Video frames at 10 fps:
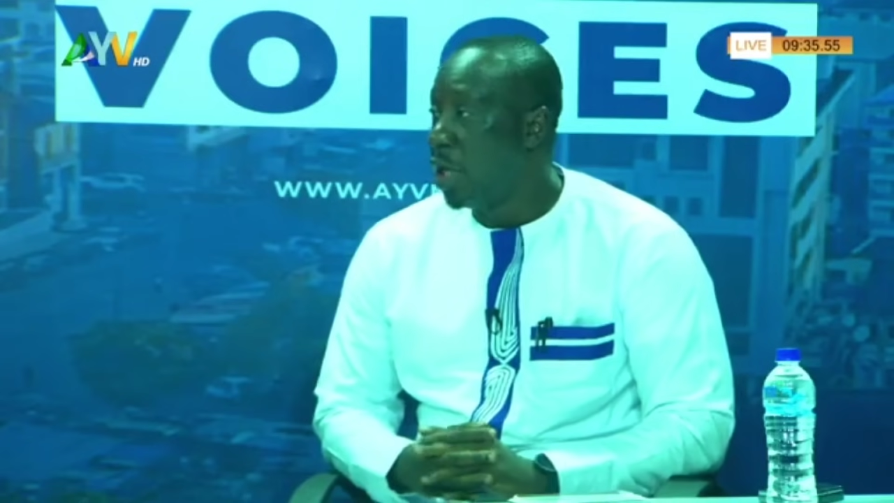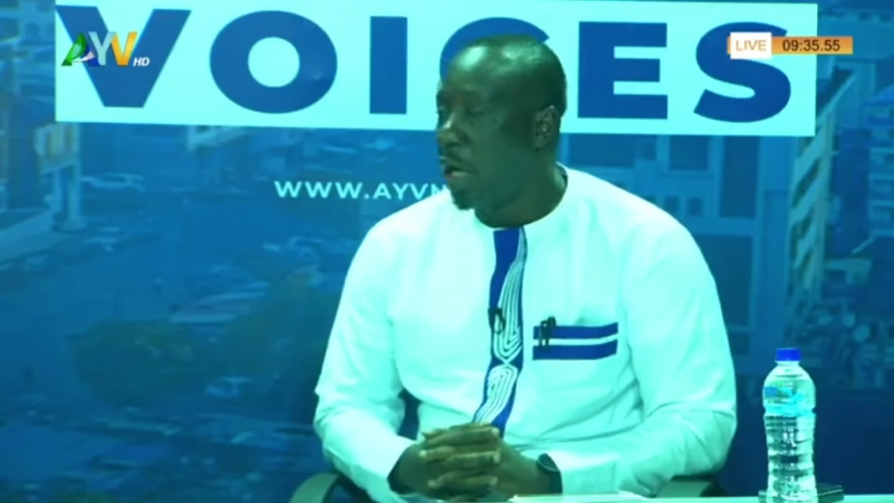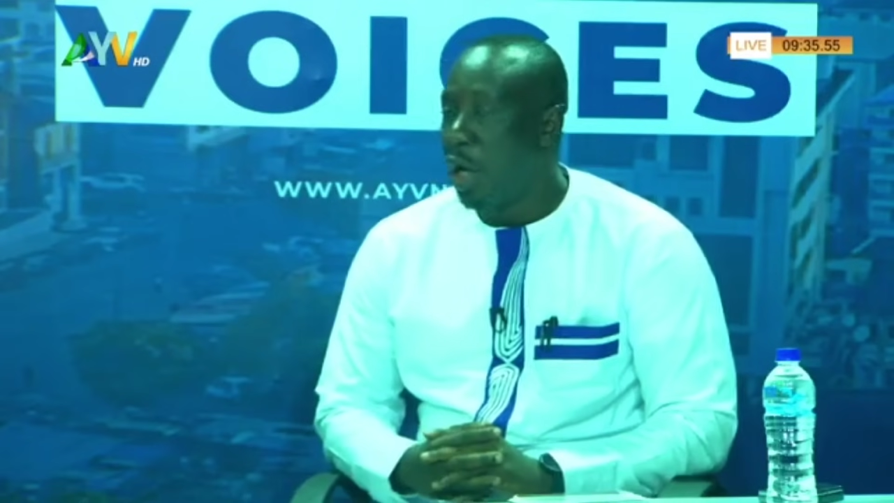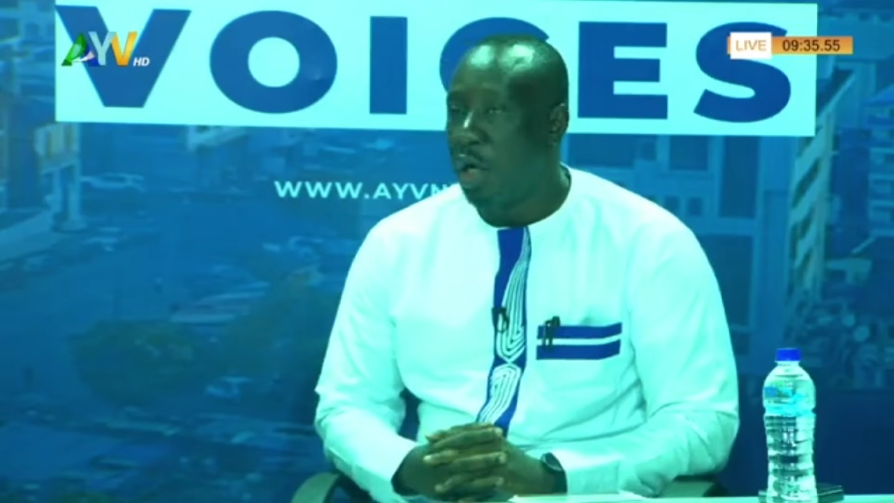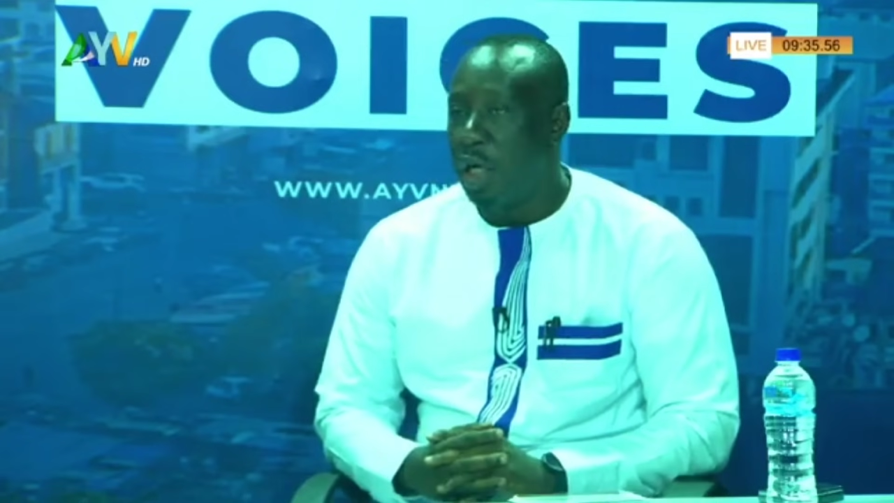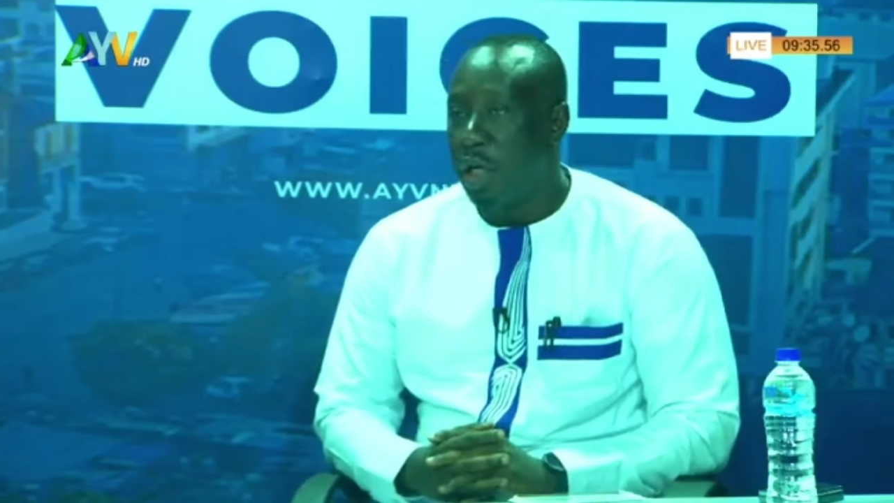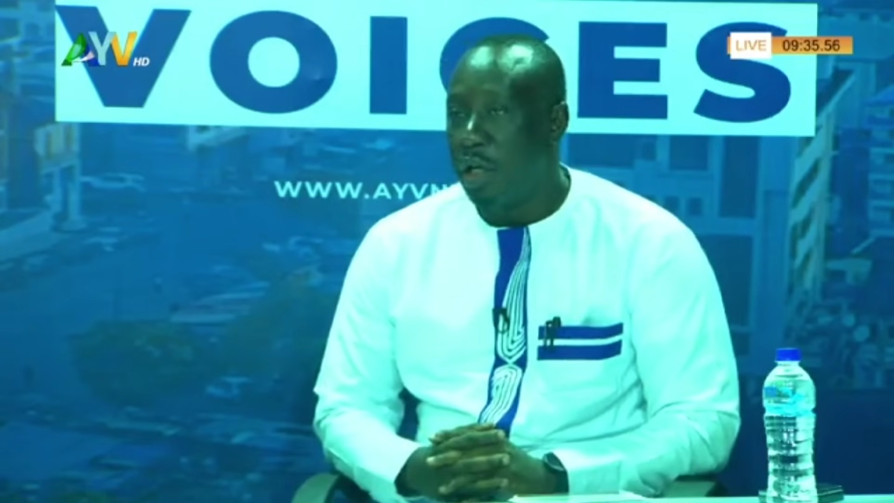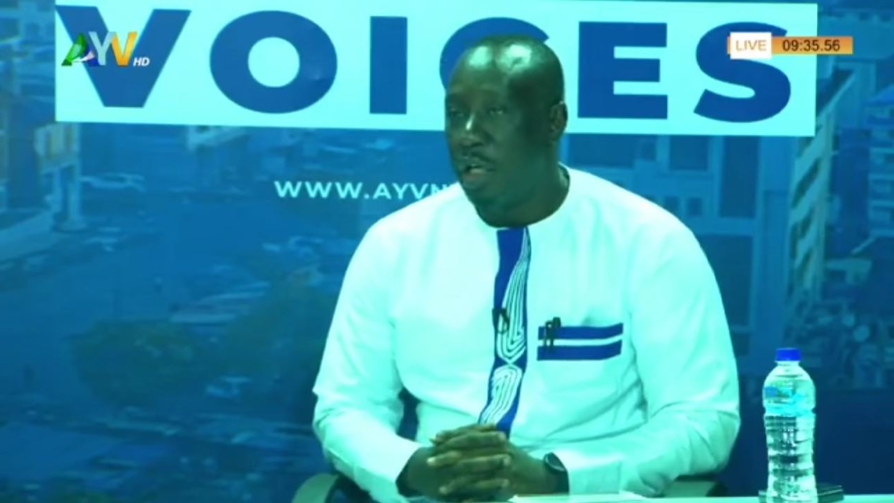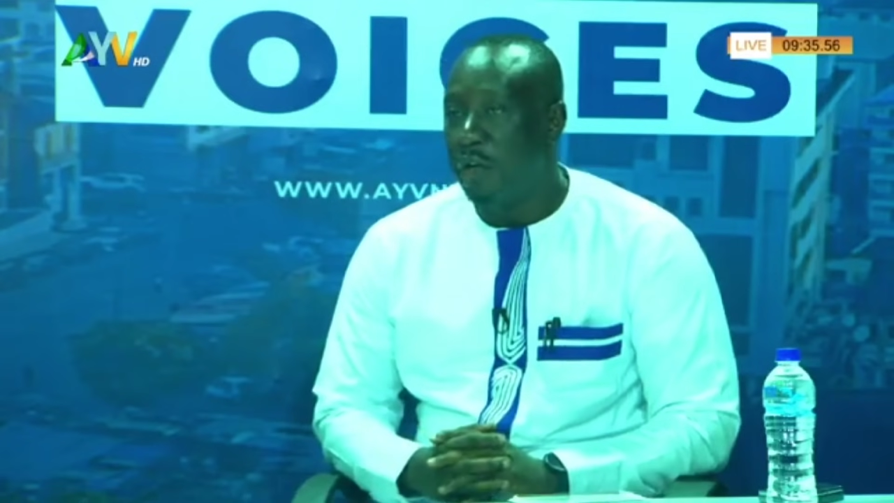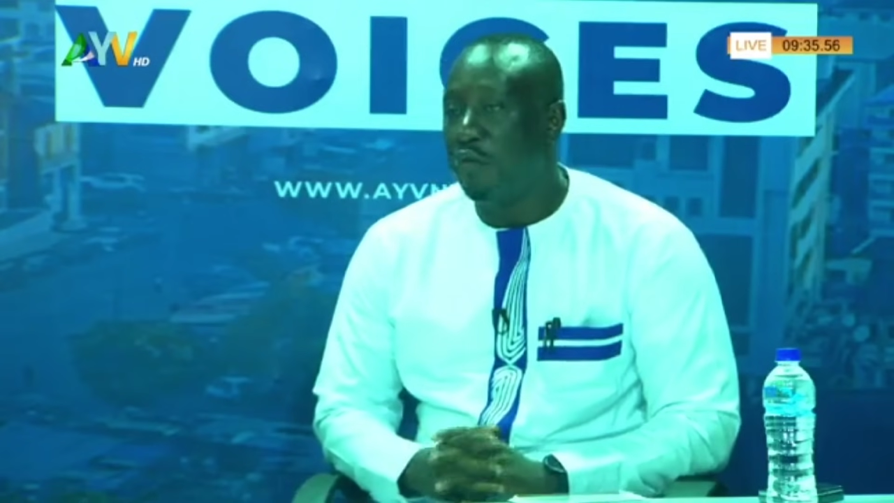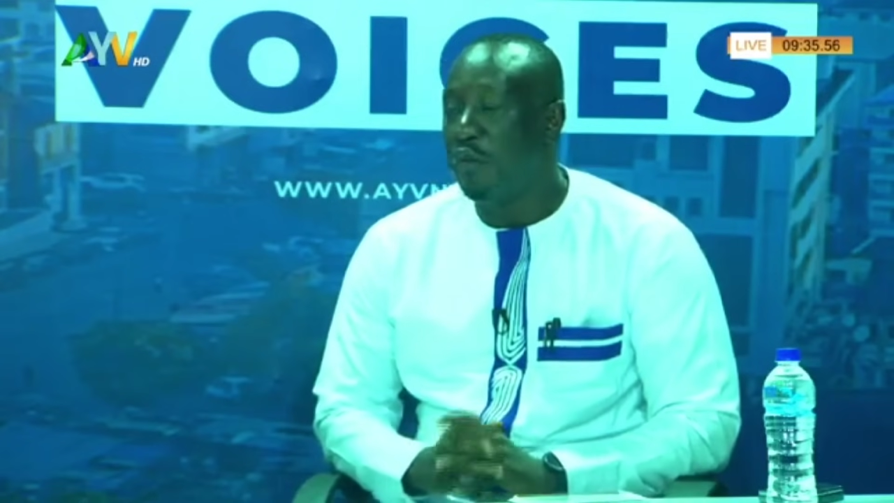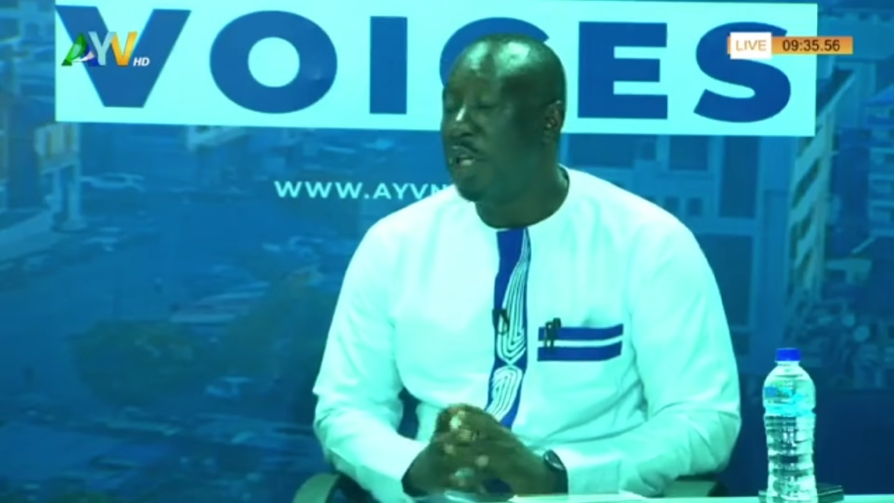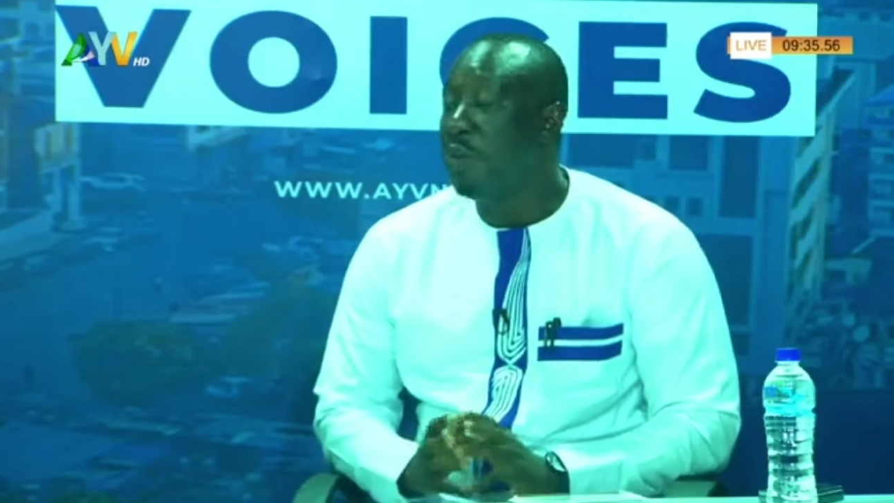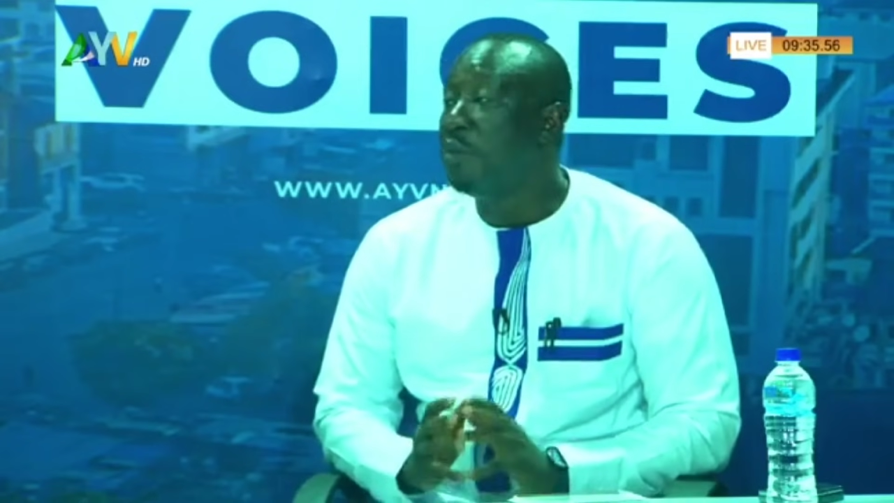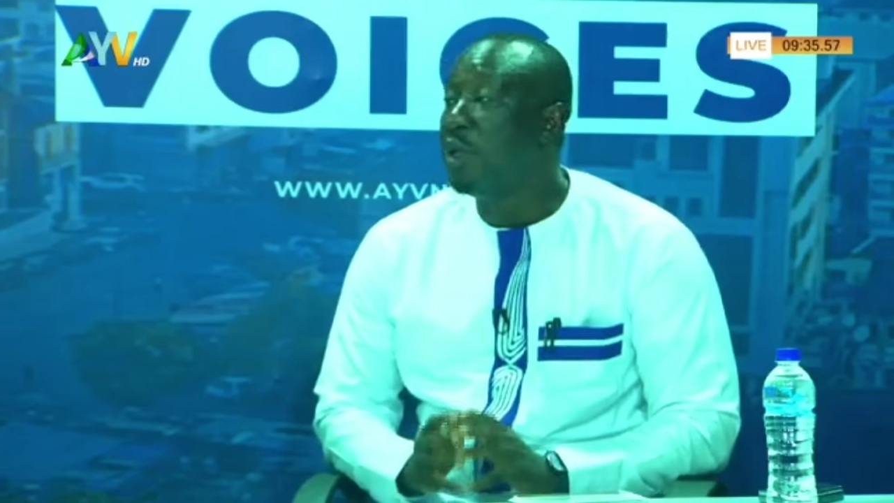If we
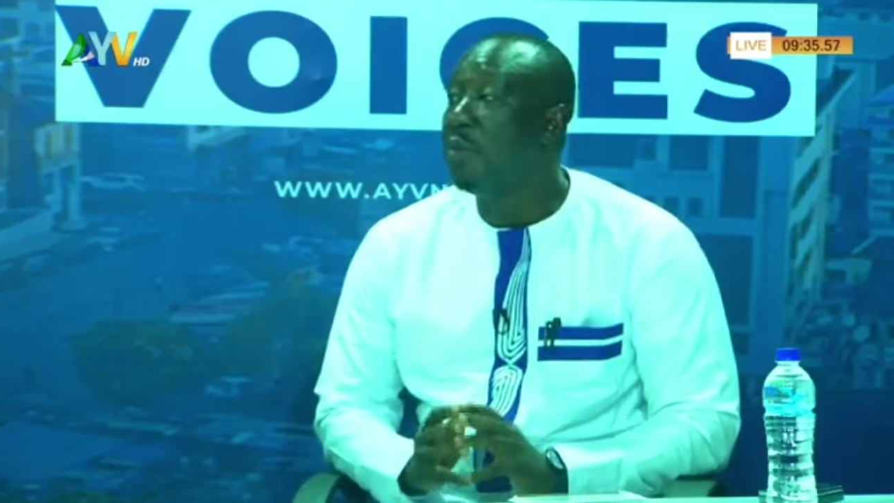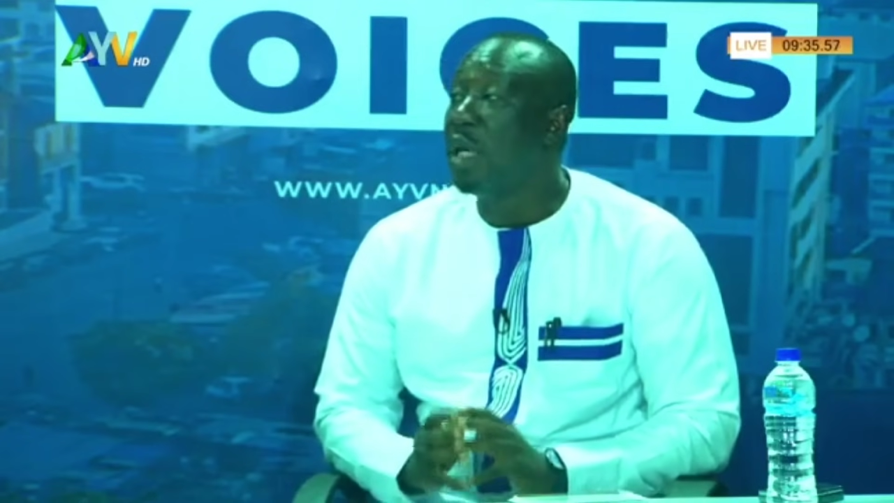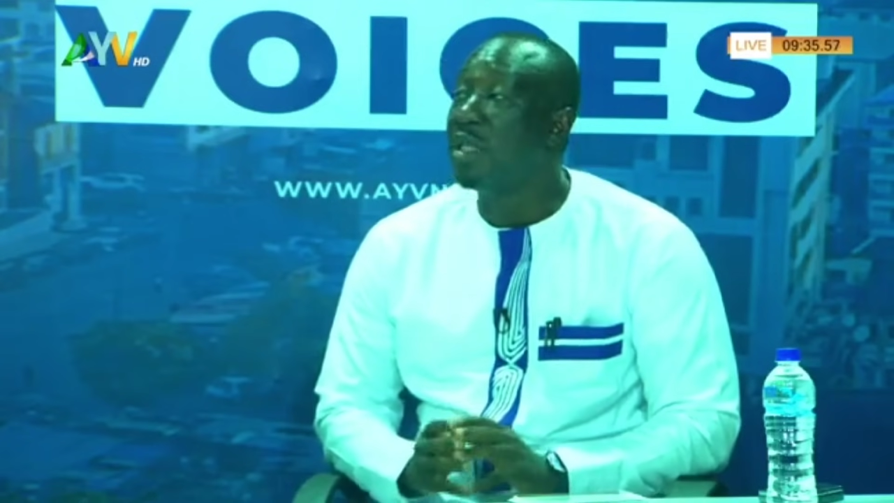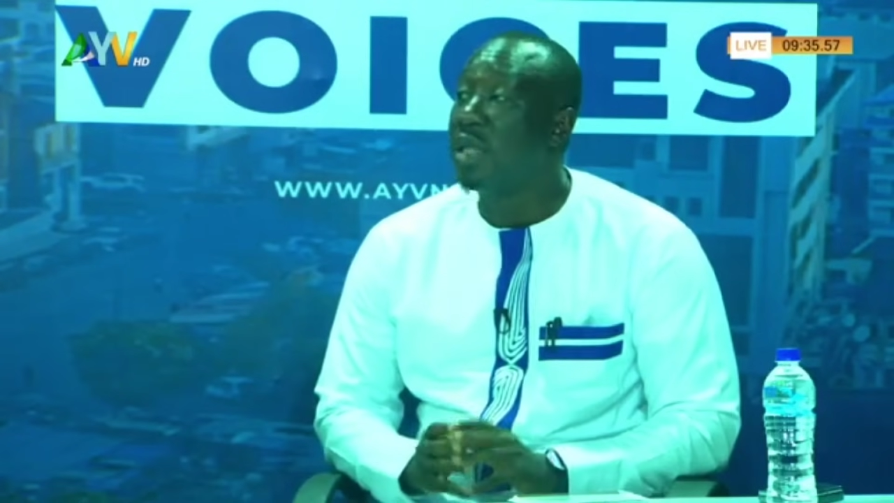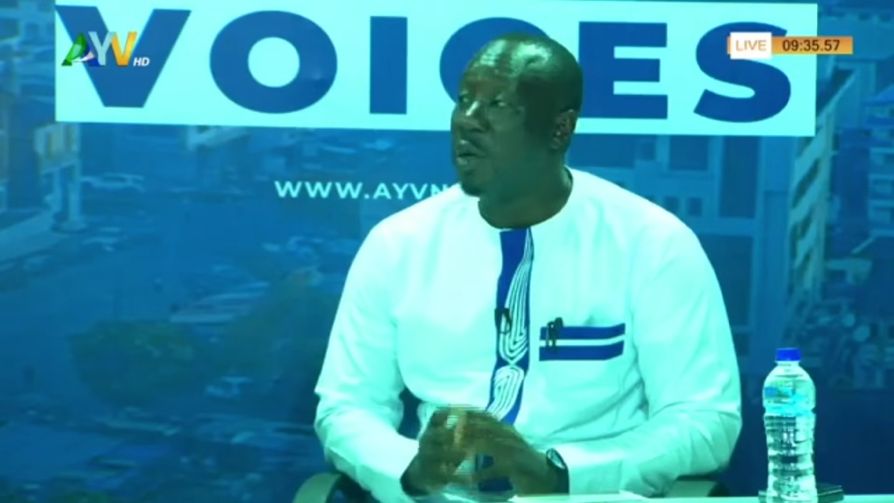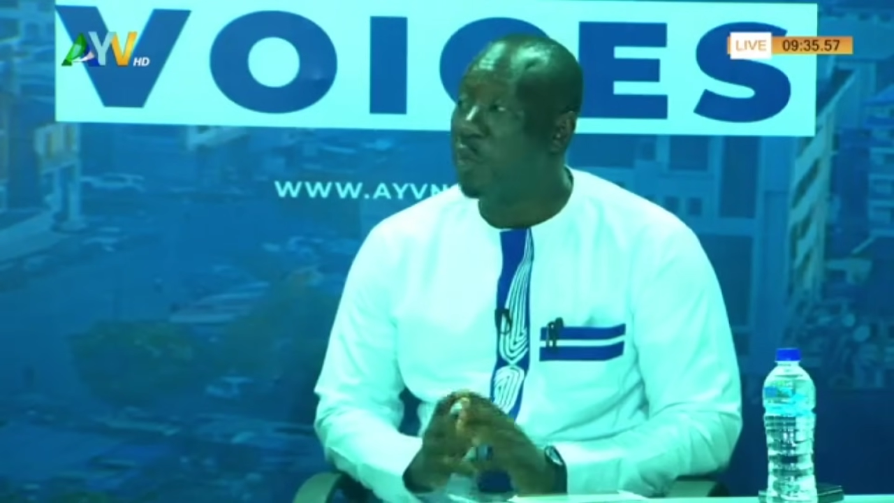implement it well,